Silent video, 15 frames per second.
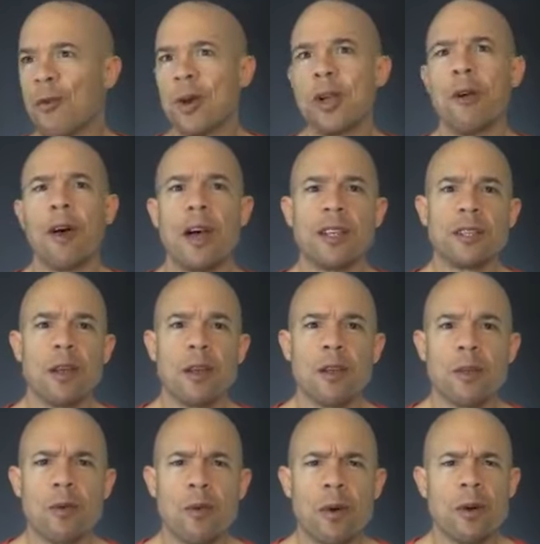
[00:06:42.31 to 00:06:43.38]
what do I
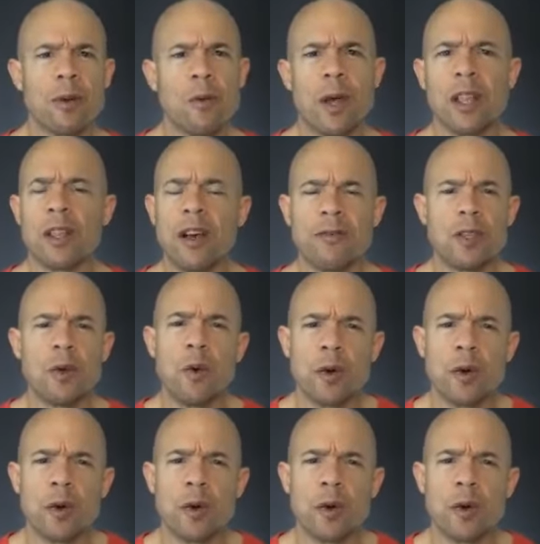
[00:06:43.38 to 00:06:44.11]
love to do?